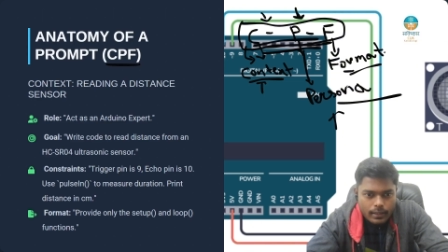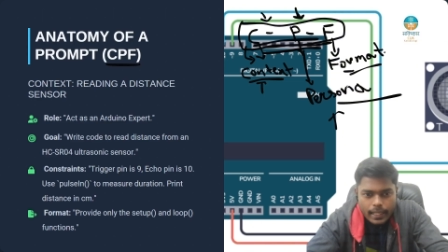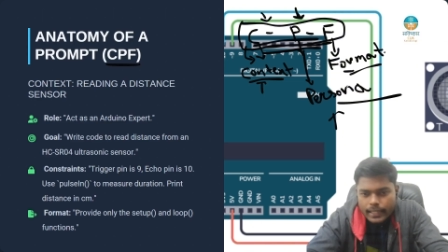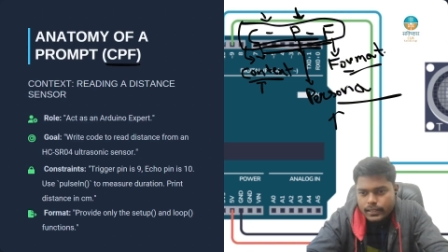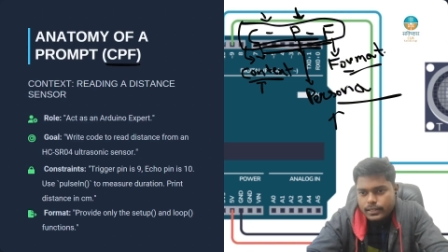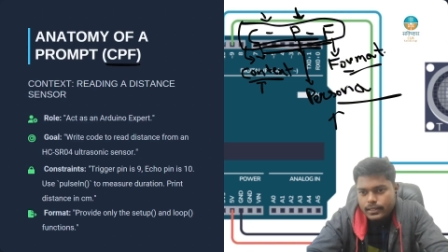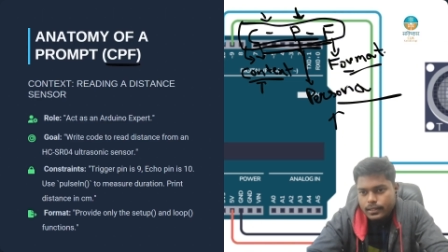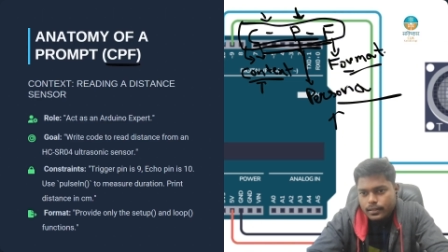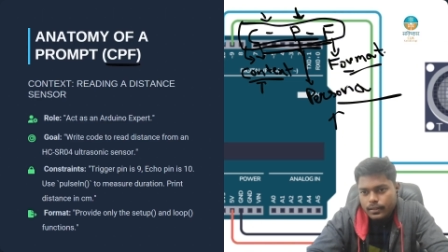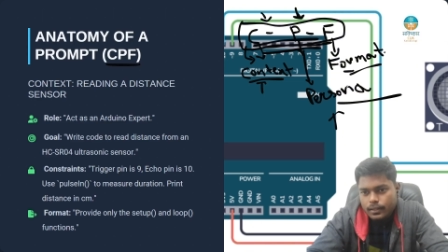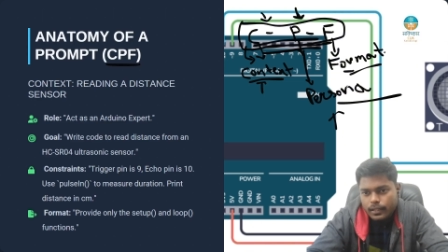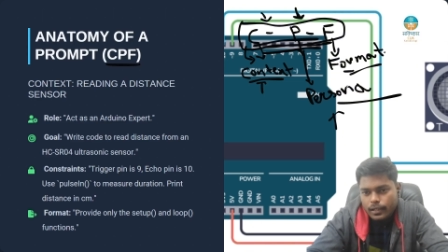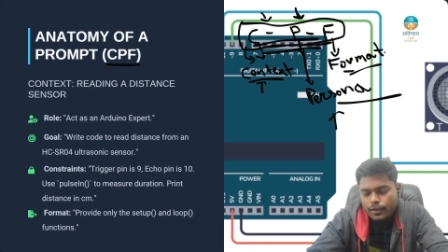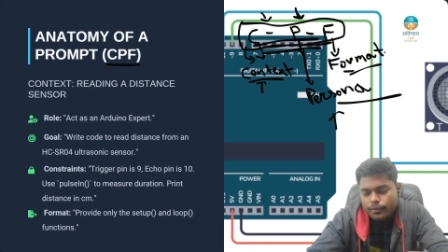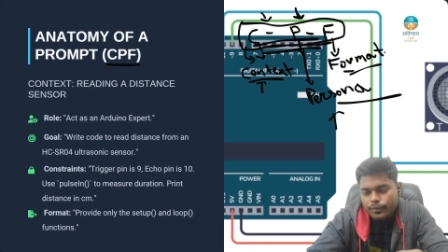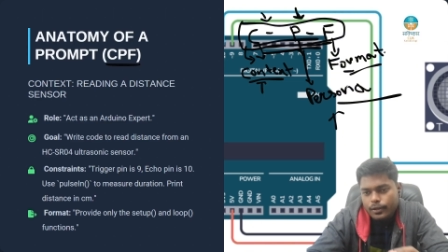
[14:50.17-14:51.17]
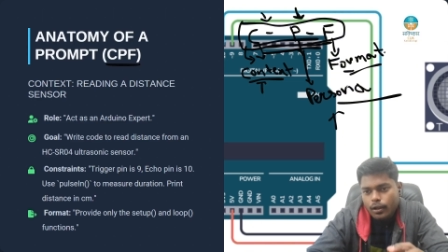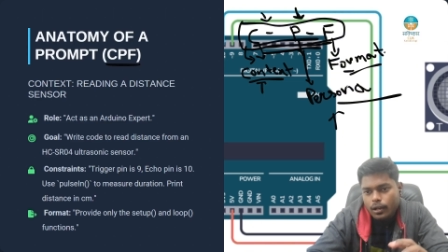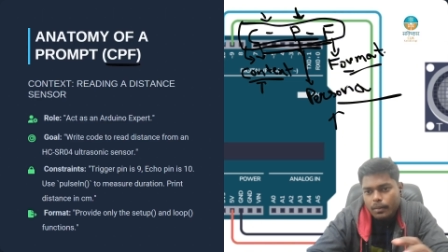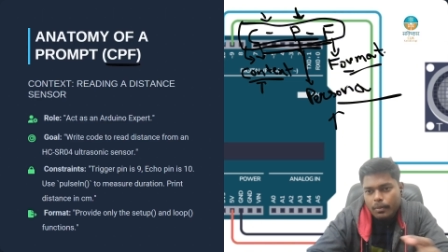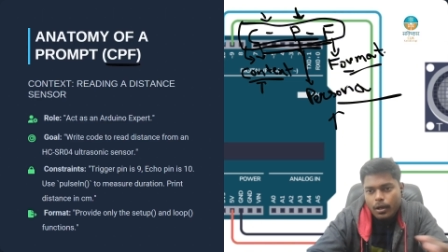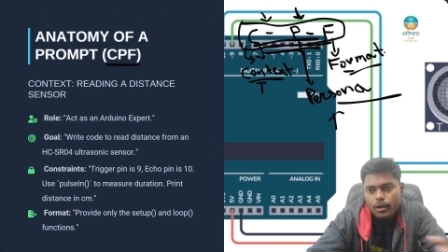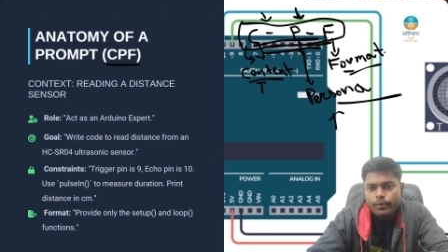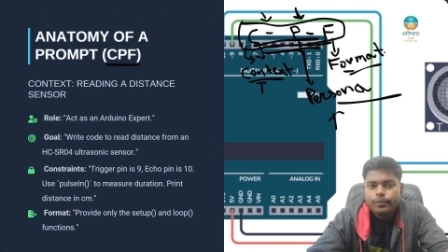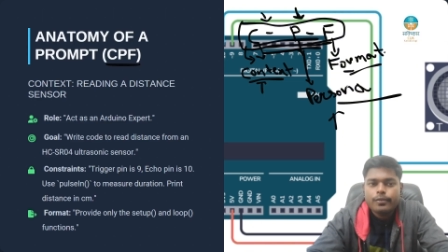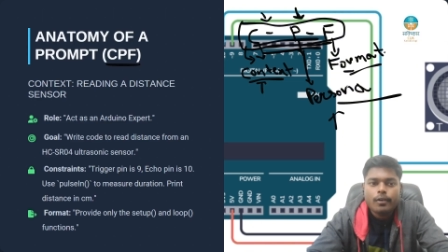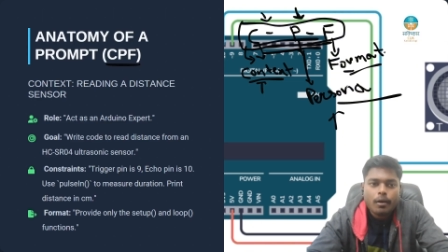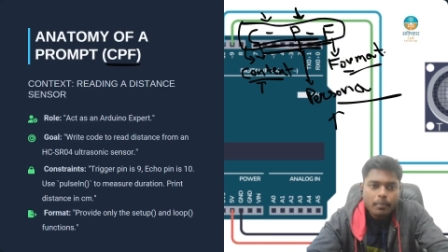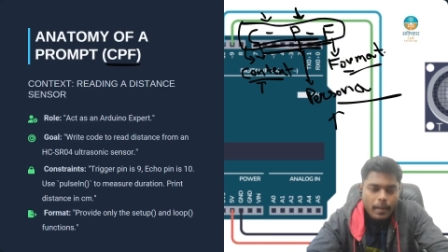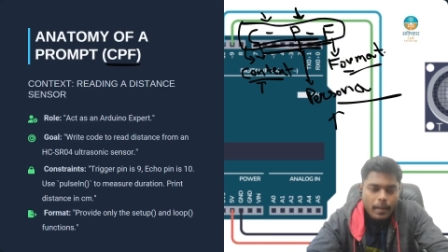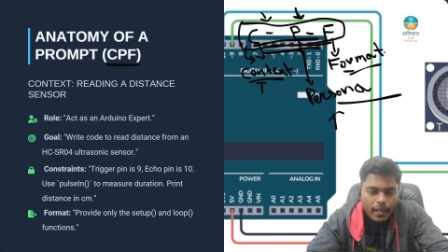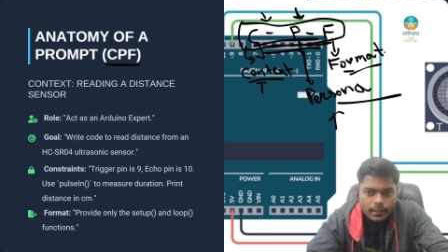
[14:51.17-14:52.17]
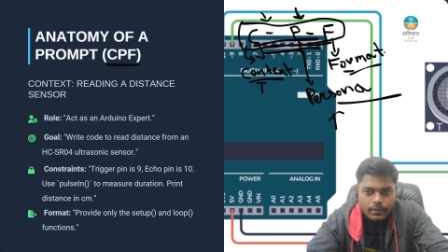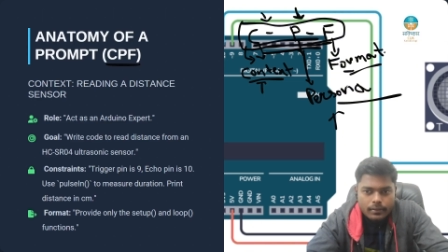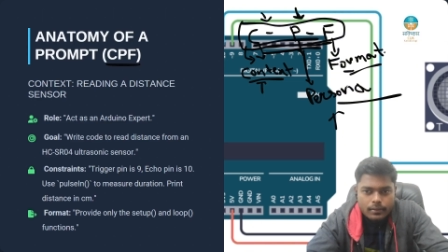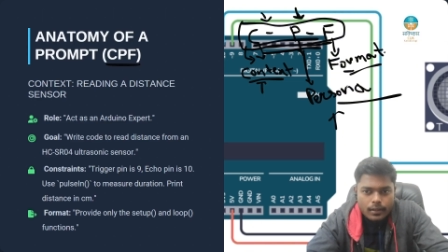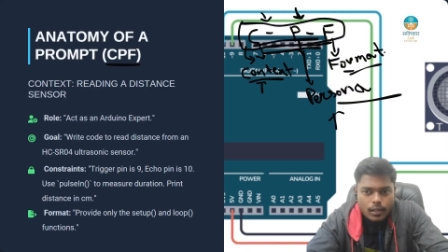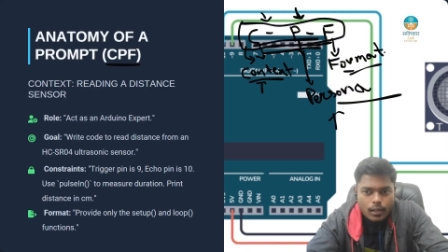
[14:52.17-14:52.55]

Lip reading: Next, if we talk about format,